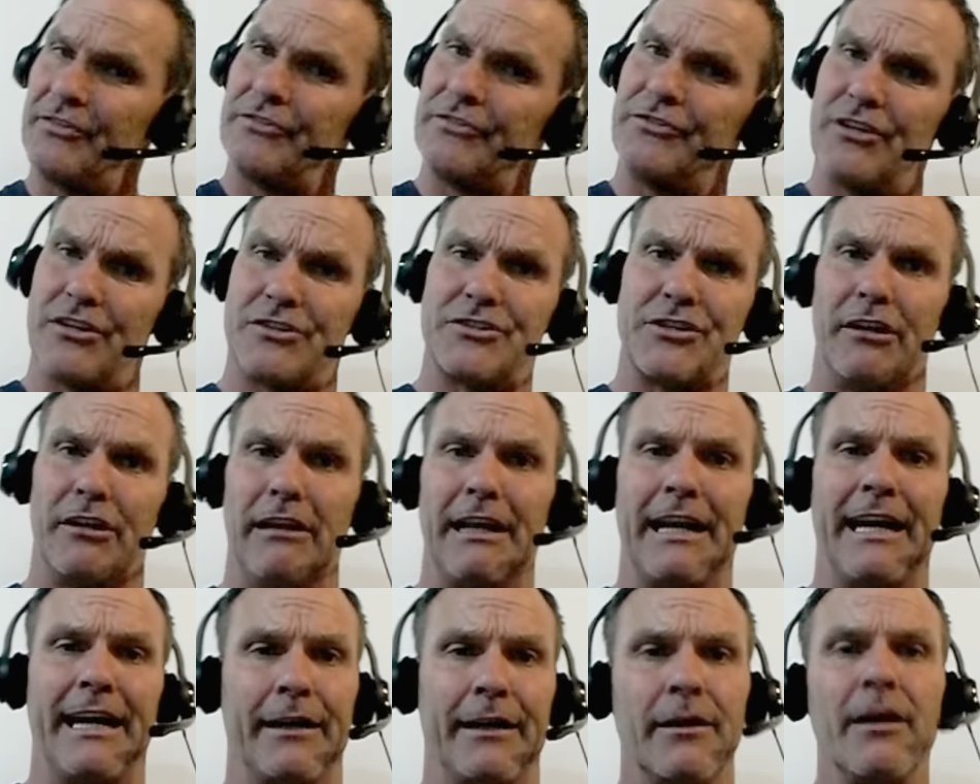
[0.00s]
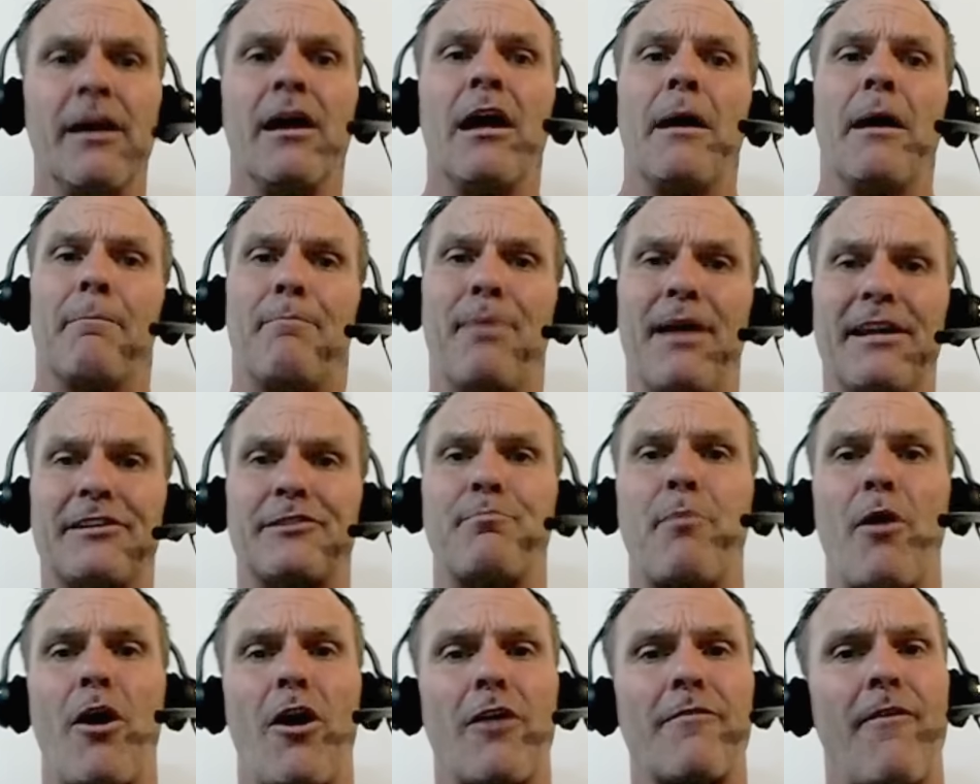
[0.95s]
is just a lean.
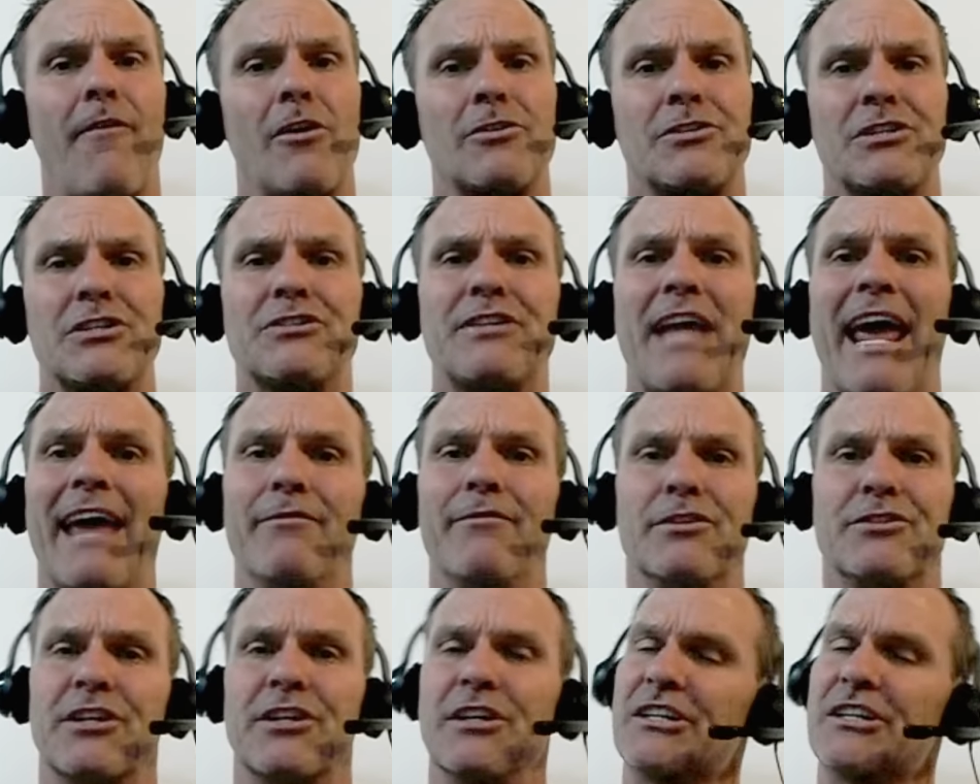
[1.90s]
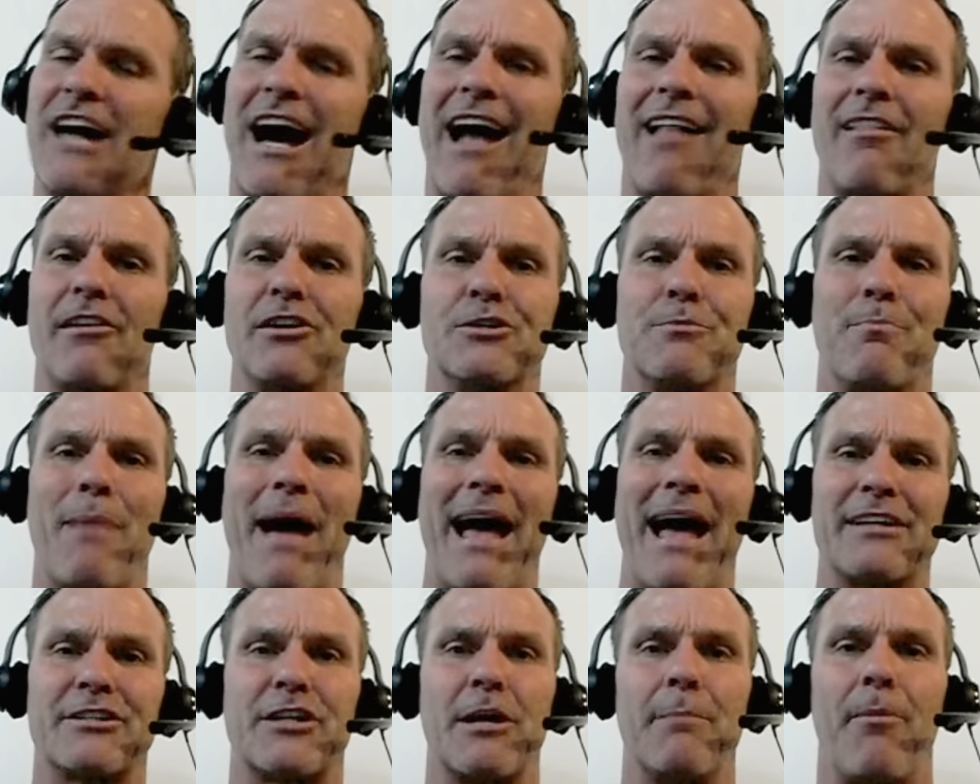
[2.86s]
Pittsburgh versus Davidson. Davidson, college
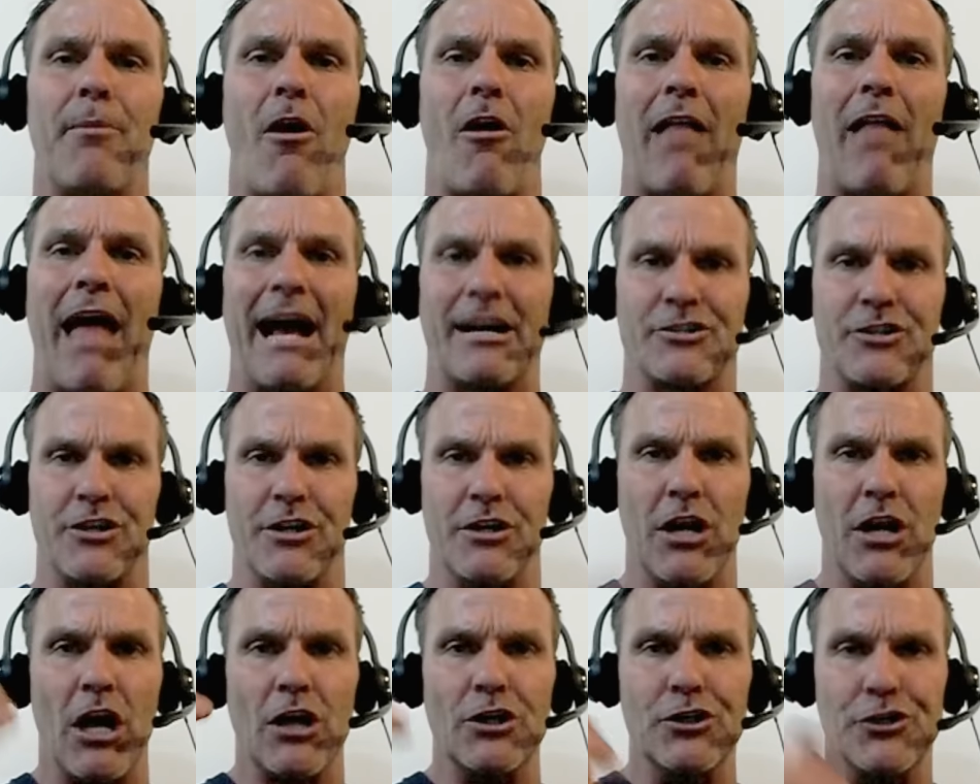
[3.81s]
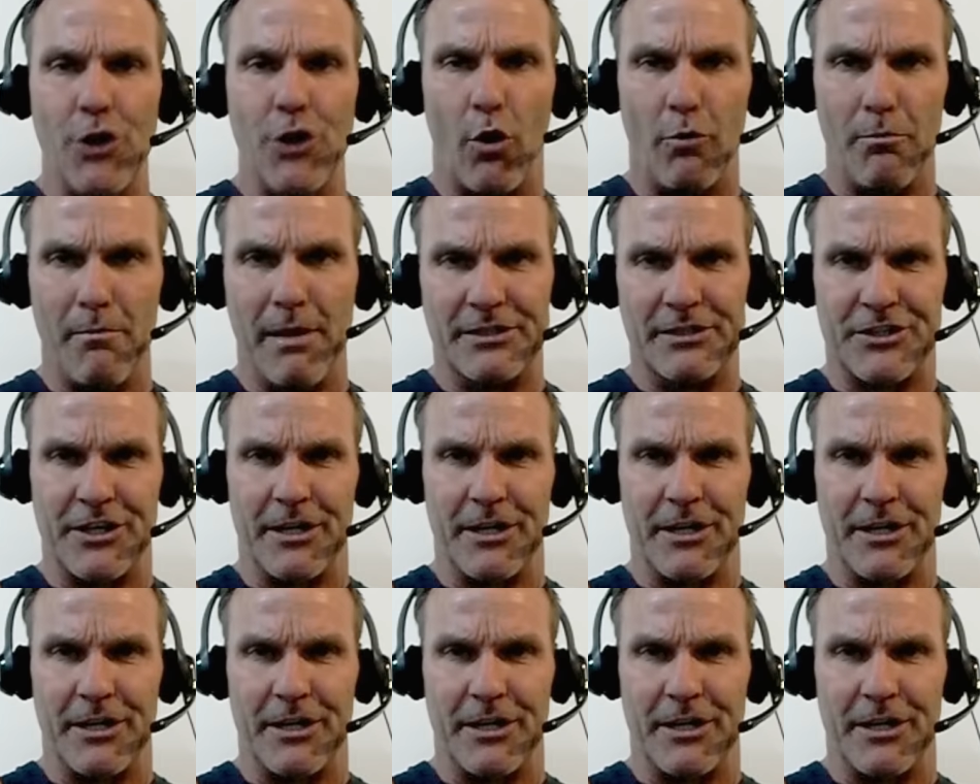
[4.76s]
basketball action. Don't miss it.